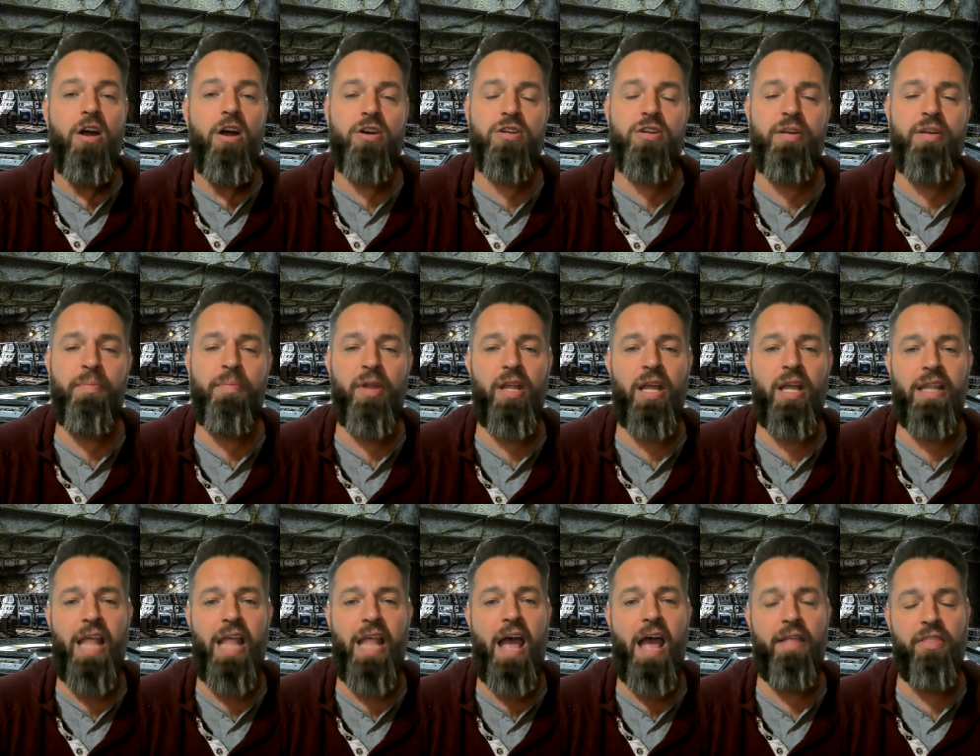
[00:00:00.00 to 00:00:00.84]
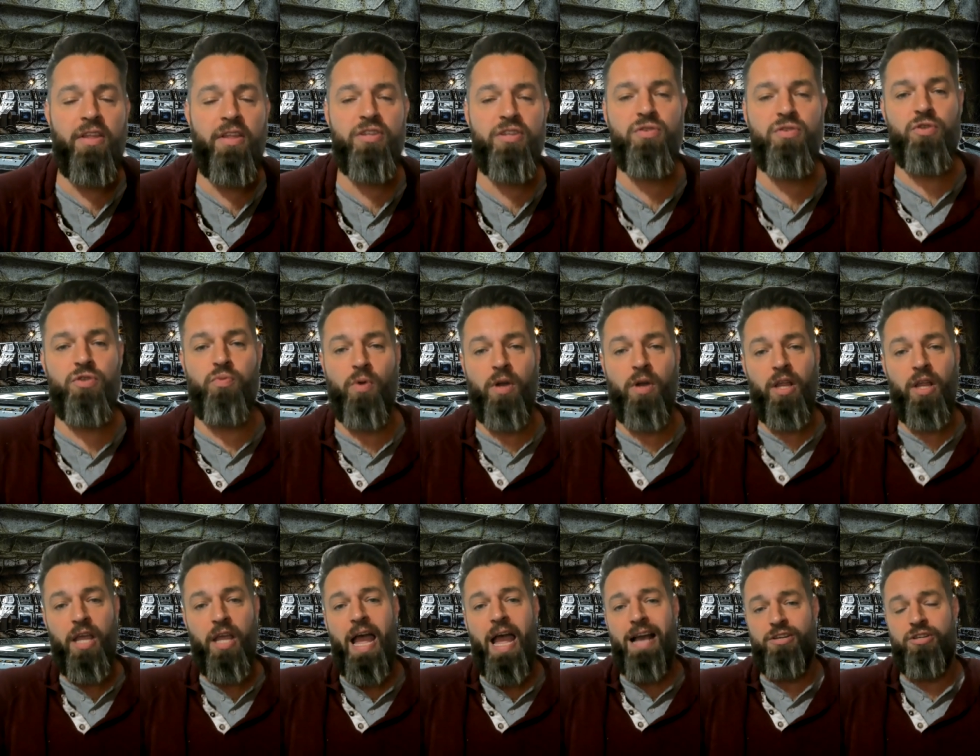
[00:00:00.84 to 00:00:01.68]
or something like that. And this was
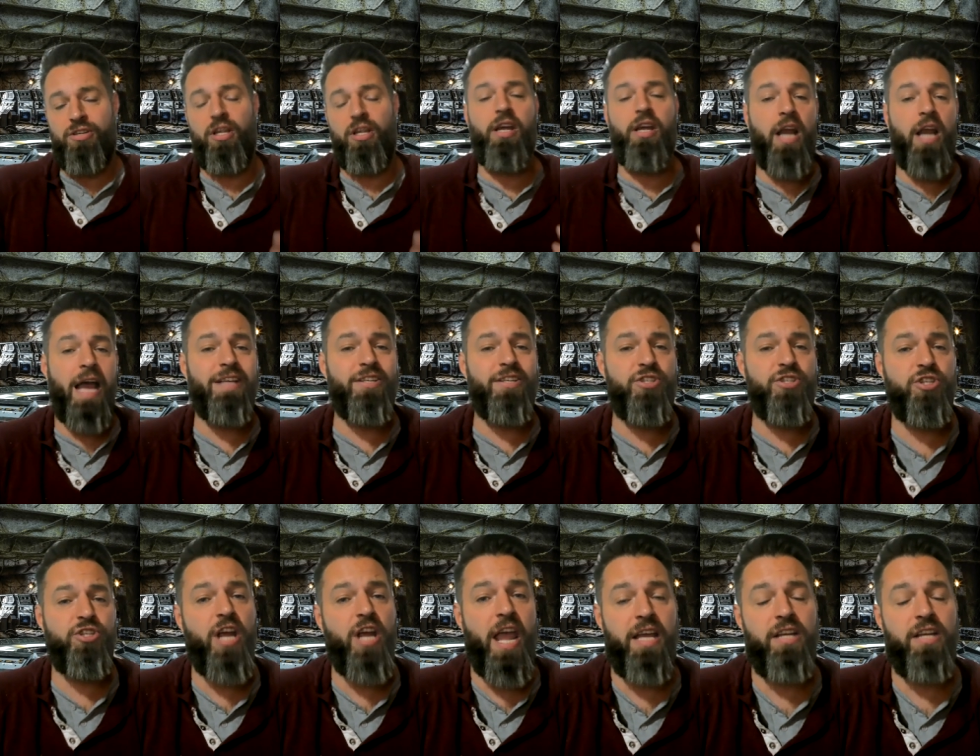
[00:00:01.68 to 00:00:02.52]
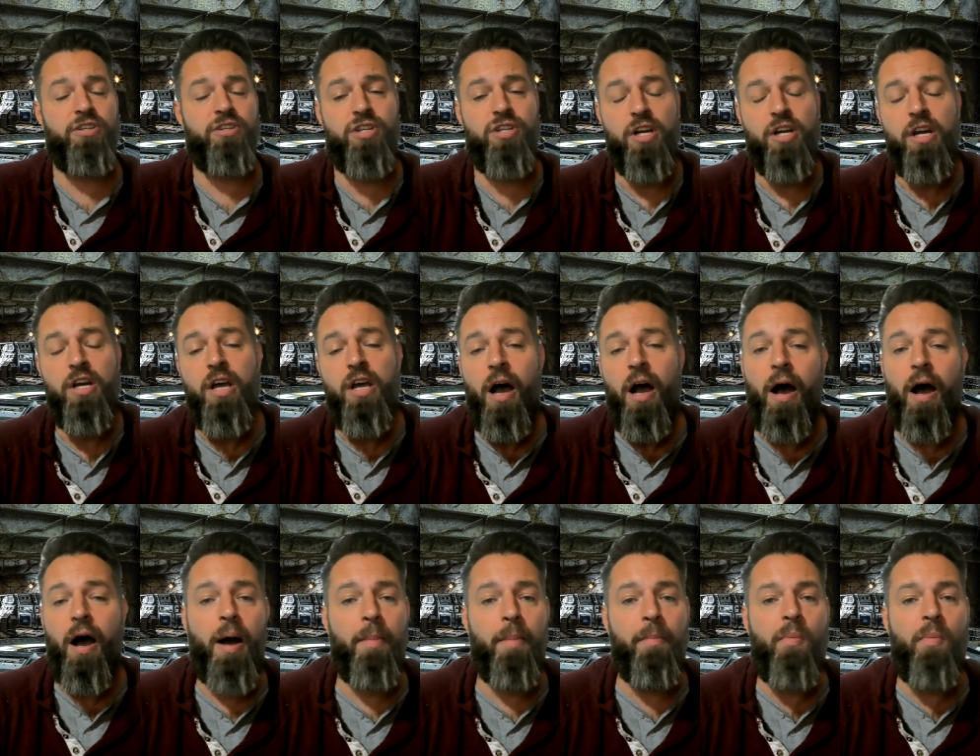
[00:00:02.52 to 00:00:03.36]
really actually a nice change.
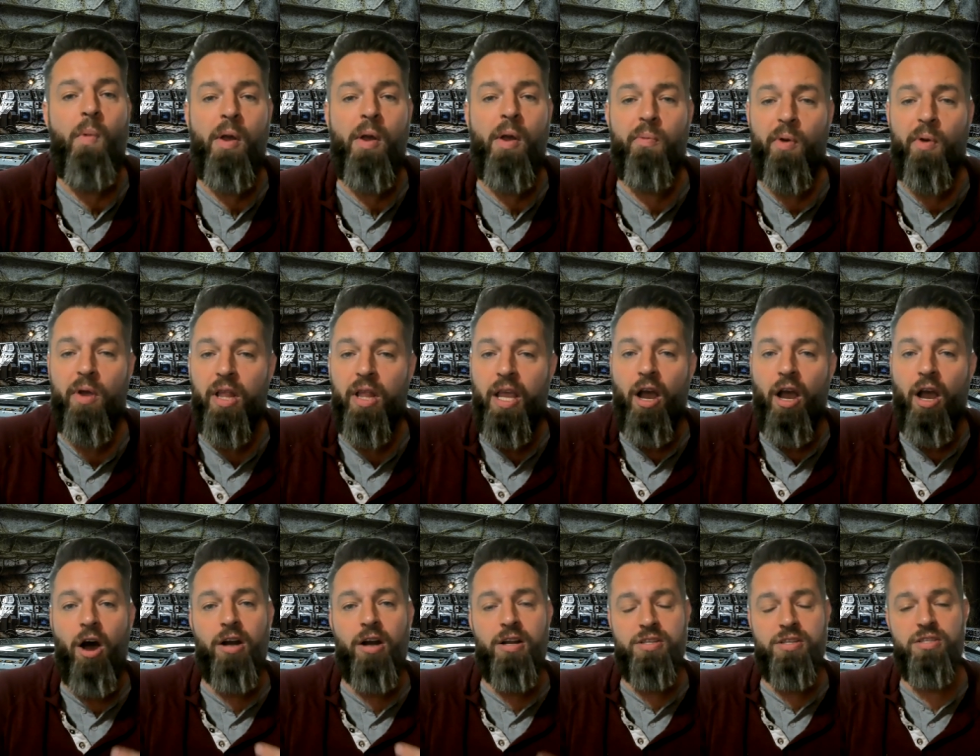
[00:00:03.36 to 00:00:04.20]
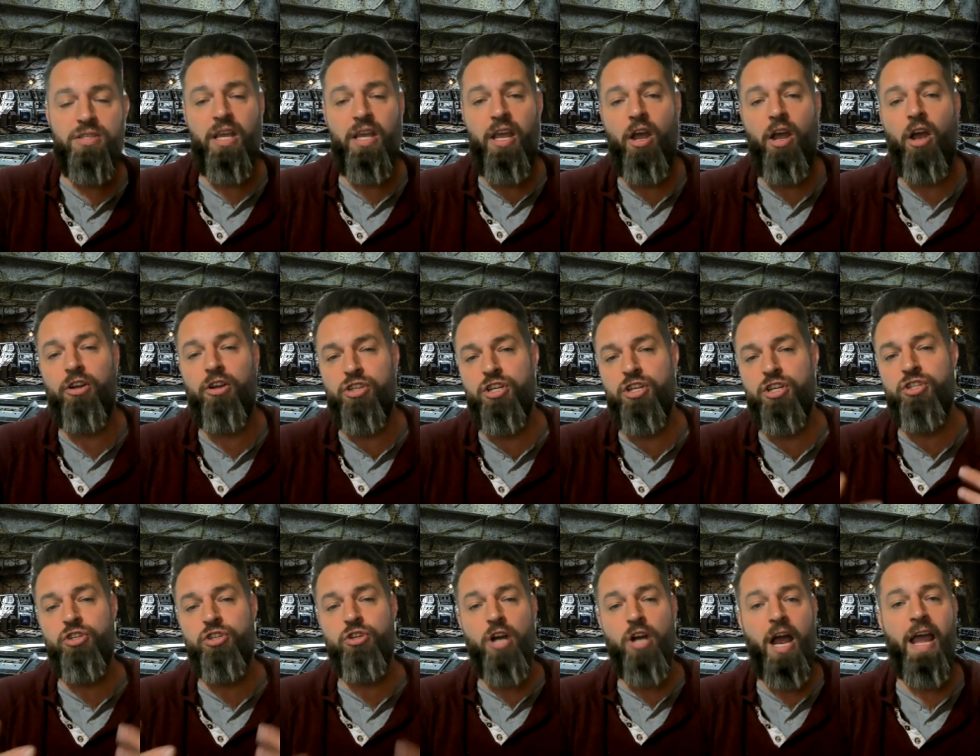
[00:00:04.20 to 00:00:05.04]
Um, we really honestly
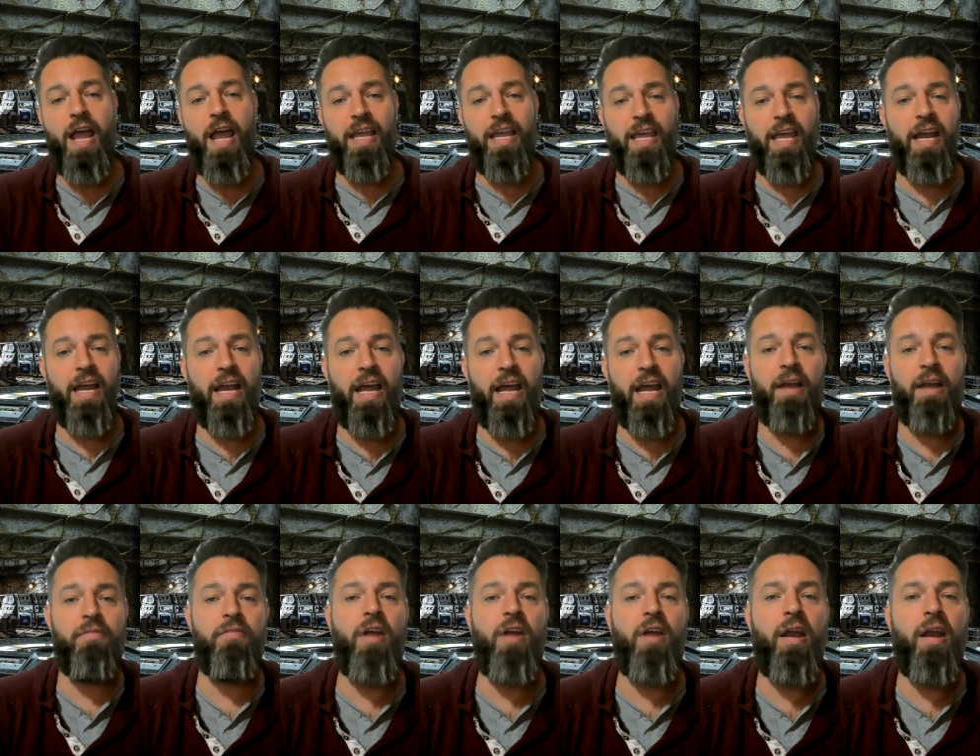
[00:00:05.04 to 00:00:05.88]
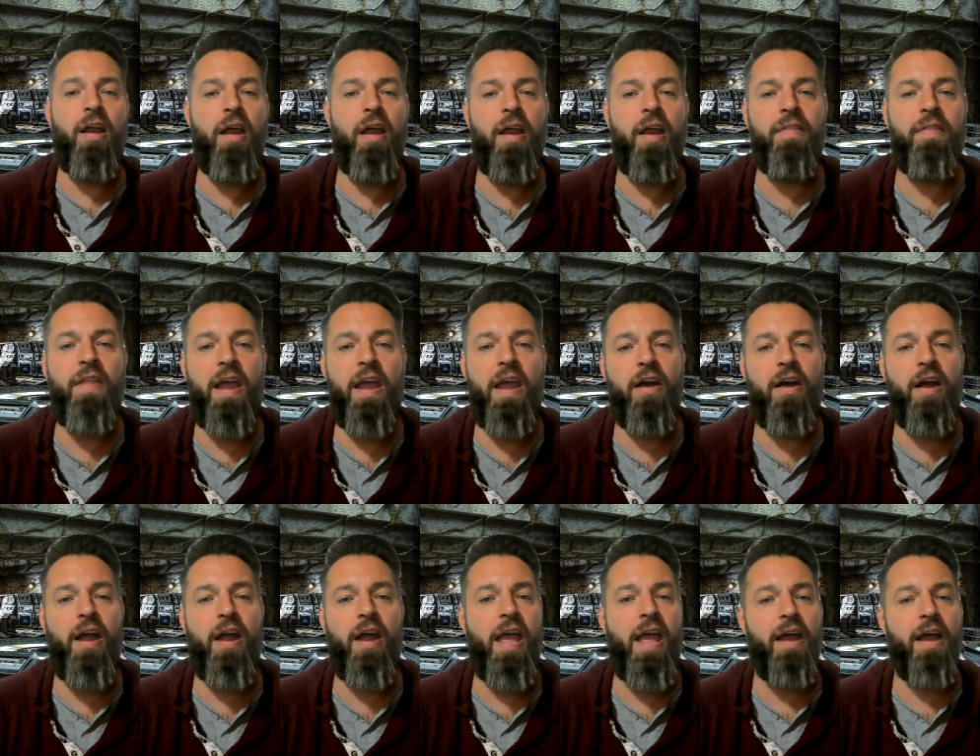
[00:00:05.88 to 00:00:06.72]
just try and get in, in, in
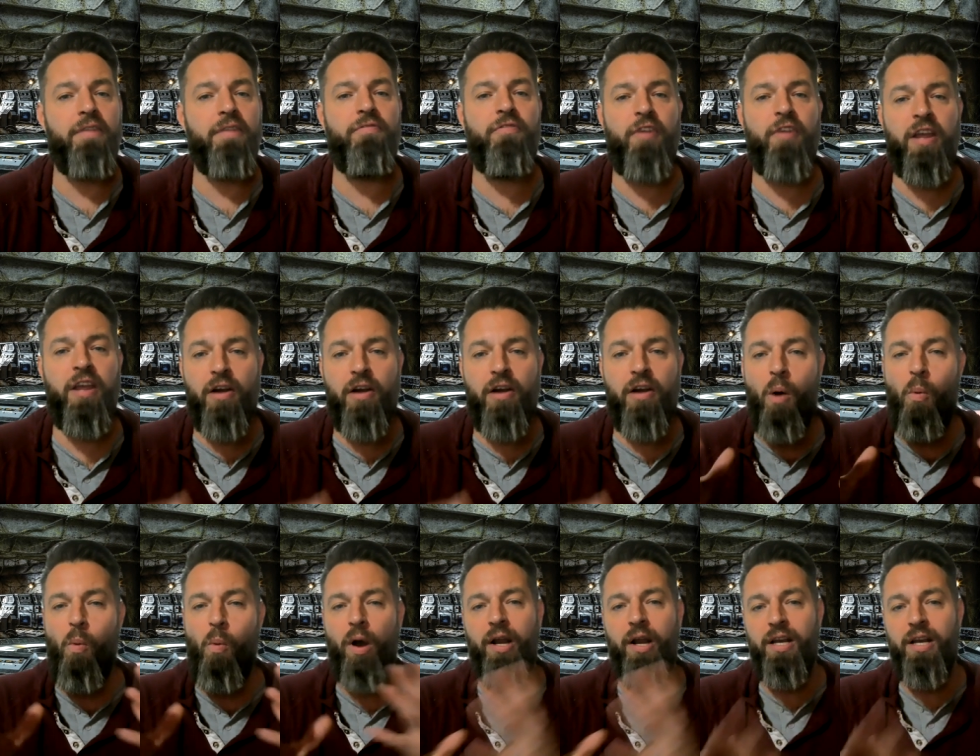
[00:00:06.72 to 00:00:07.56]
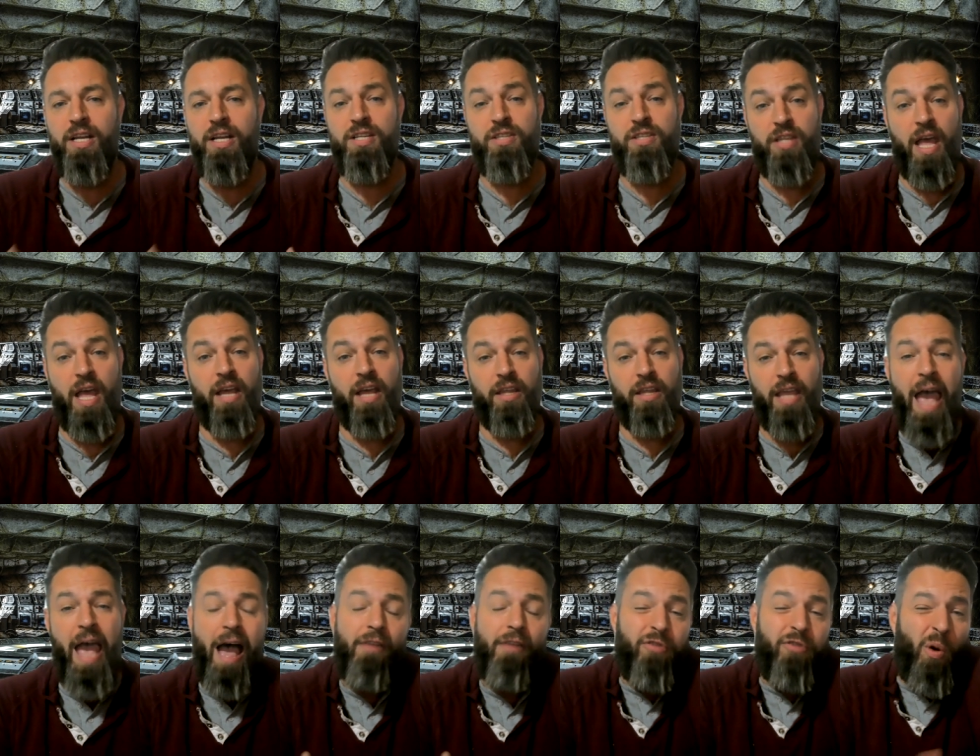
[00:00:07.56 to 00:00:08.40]
there and figure out what it is that,
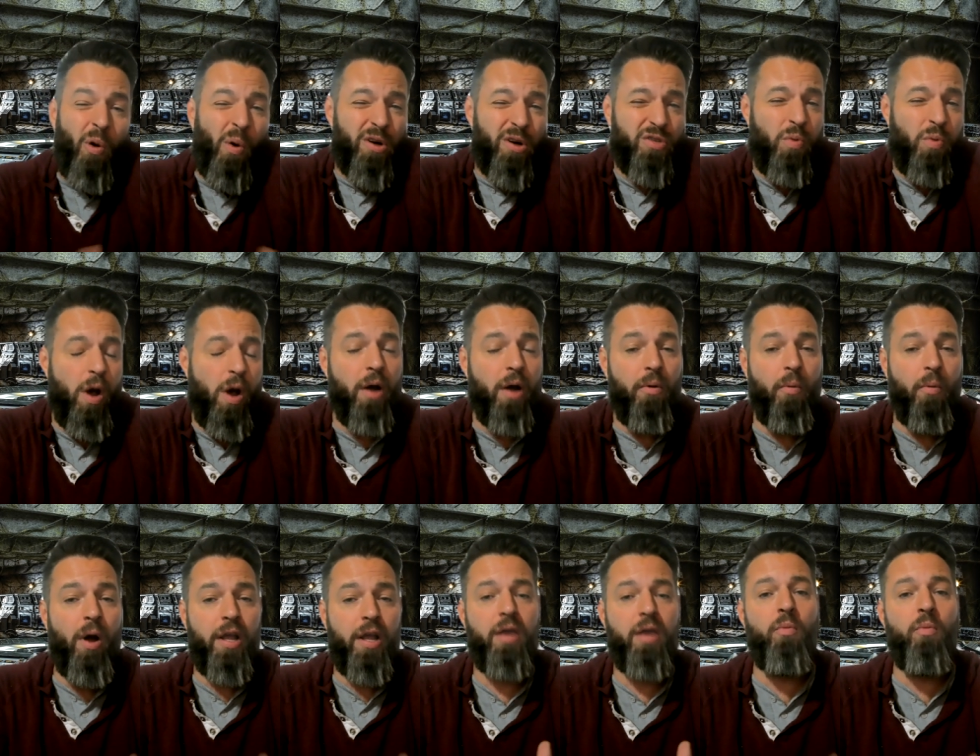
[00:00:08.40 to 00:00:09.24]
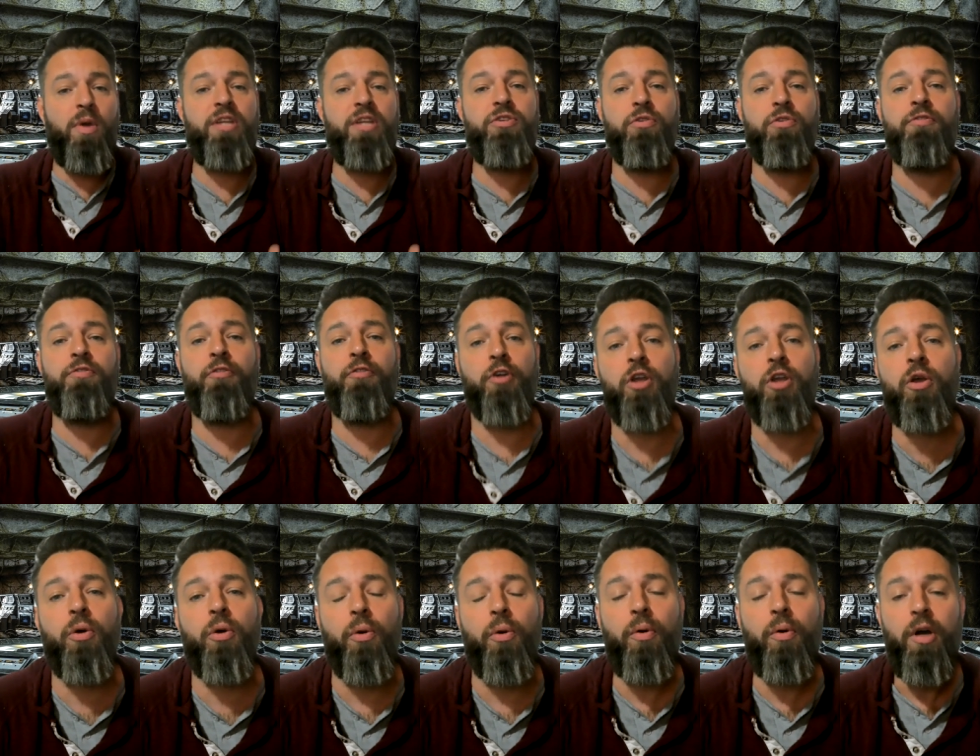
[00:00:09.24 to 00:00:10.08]
yeah, of course, what, what can we do for
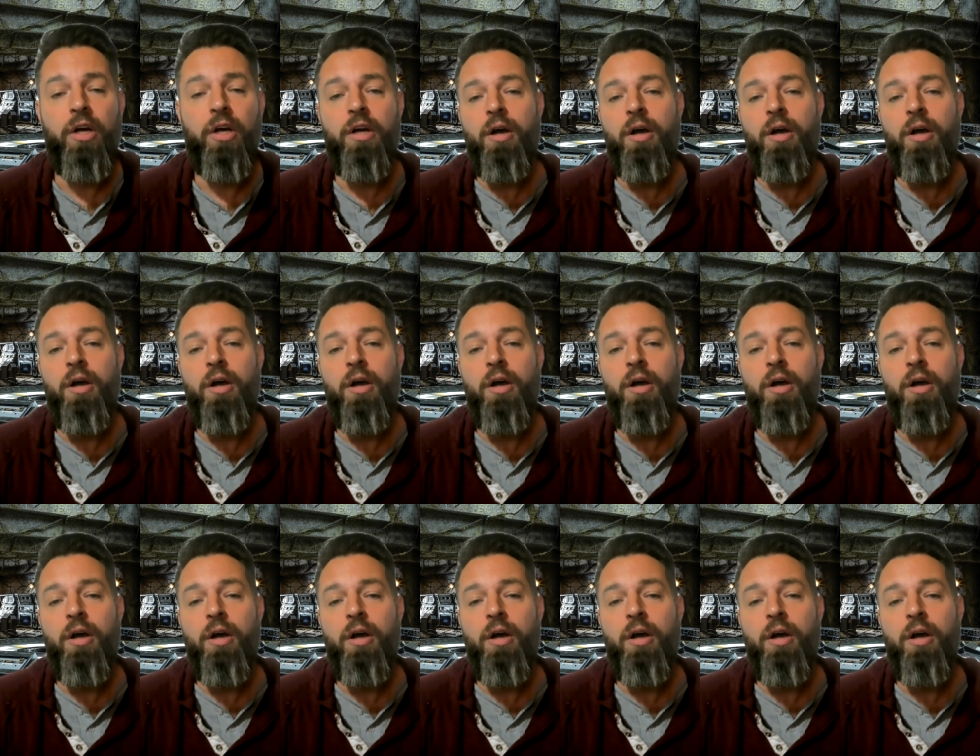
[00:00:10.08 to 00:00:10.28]
you?